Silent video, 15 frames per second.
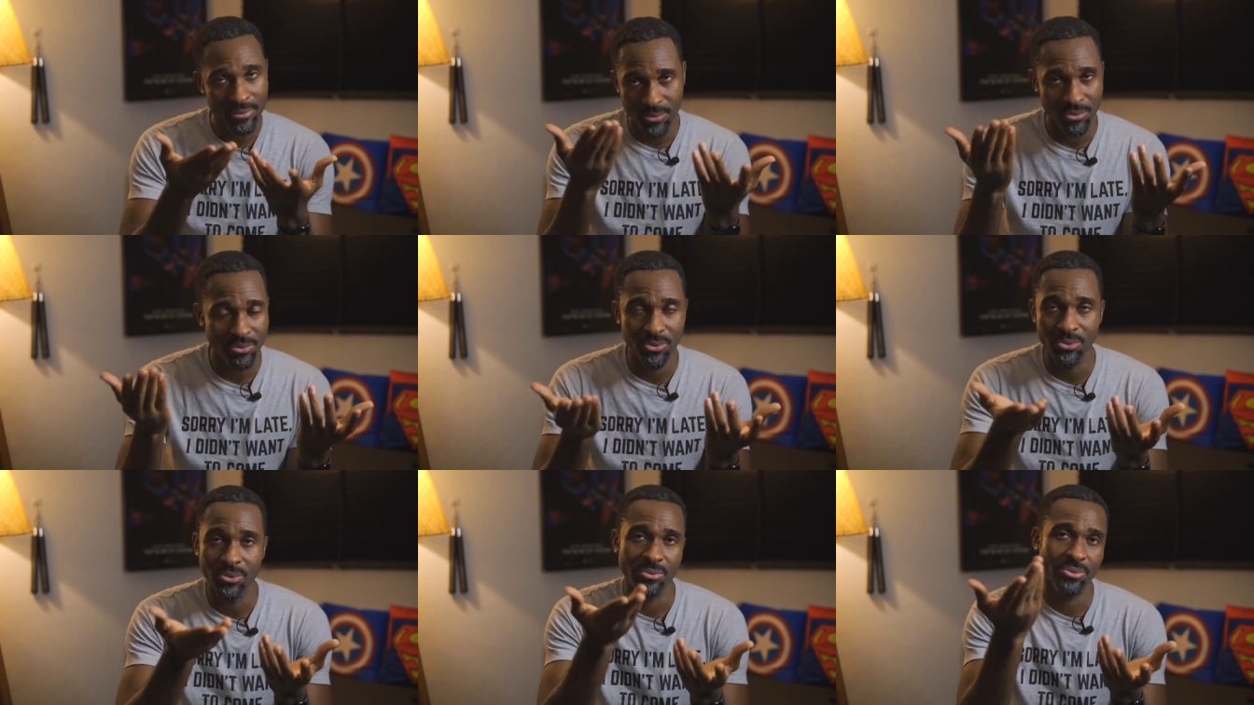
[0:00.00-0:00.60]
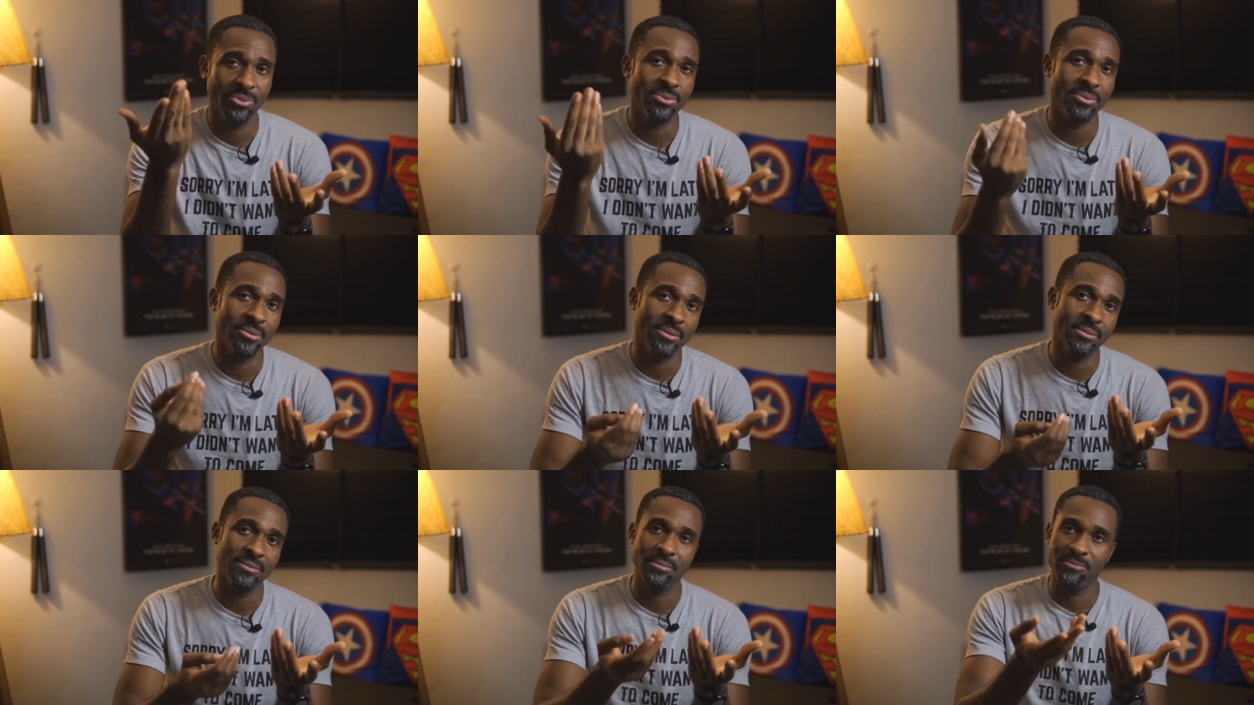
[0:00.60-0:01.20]
You, you know, you know
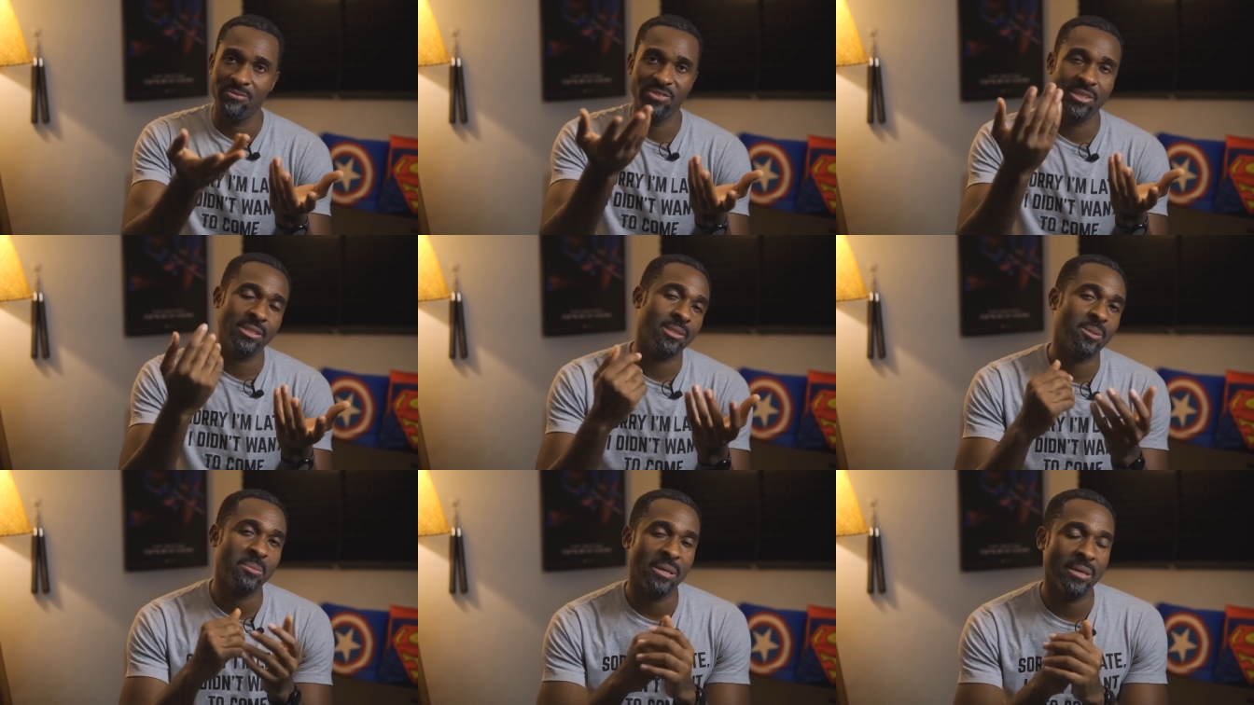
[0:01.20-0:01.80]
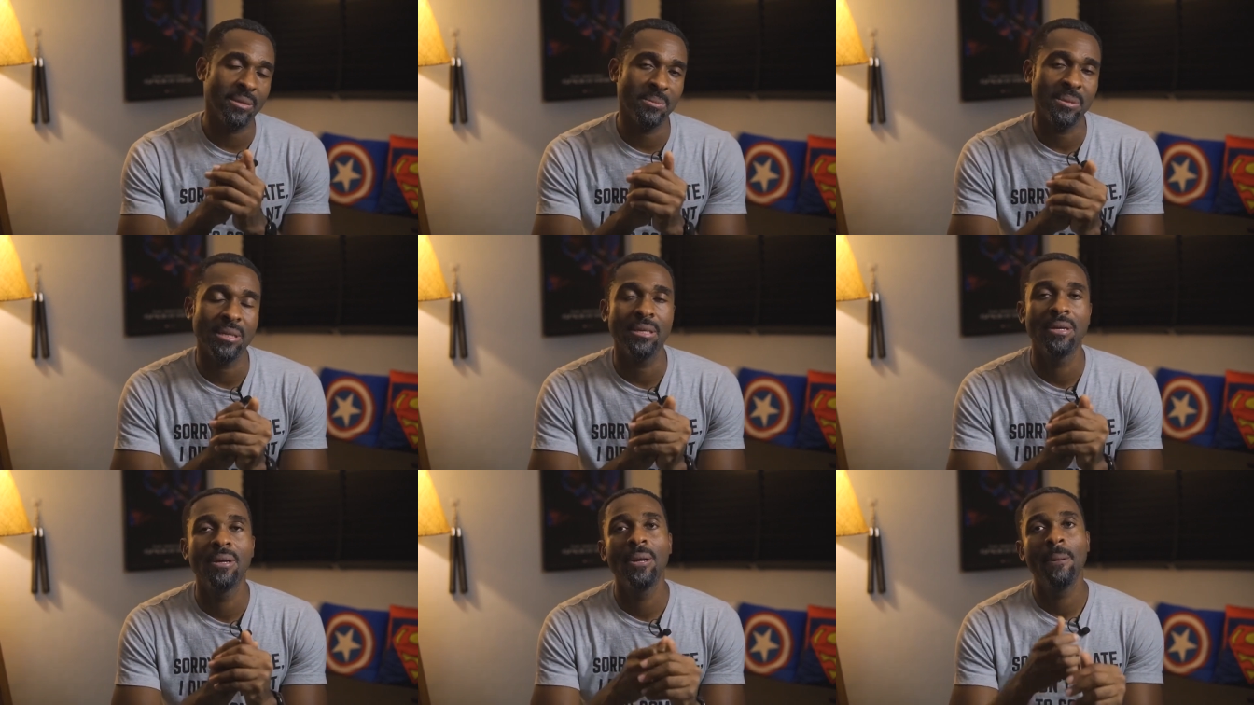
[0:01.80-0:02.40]
the physics better than
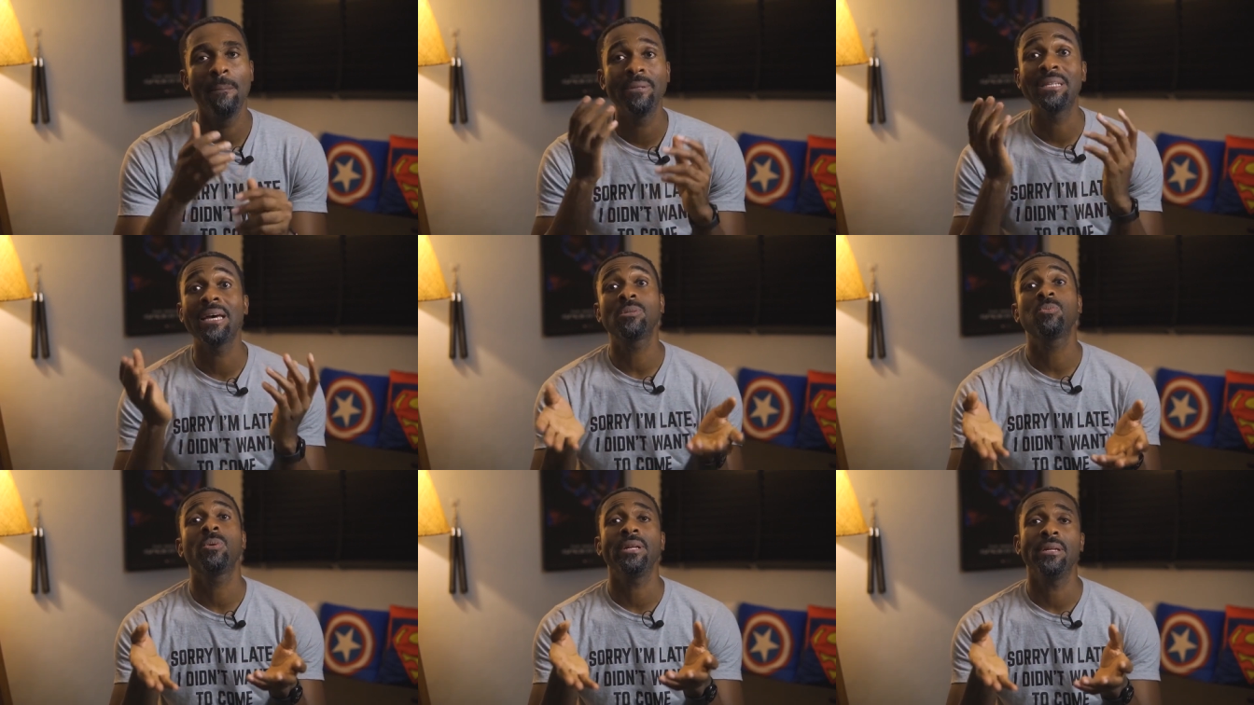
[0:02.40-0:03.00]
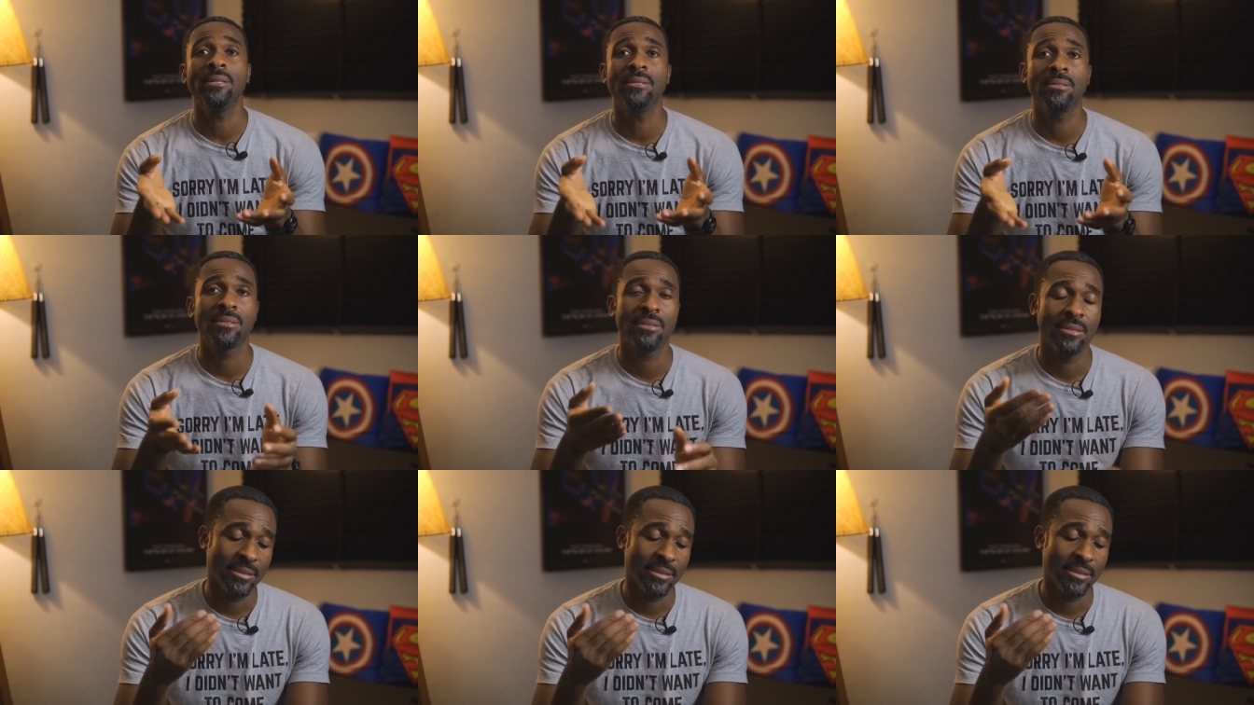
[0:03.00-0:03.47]
me, but that's what it is.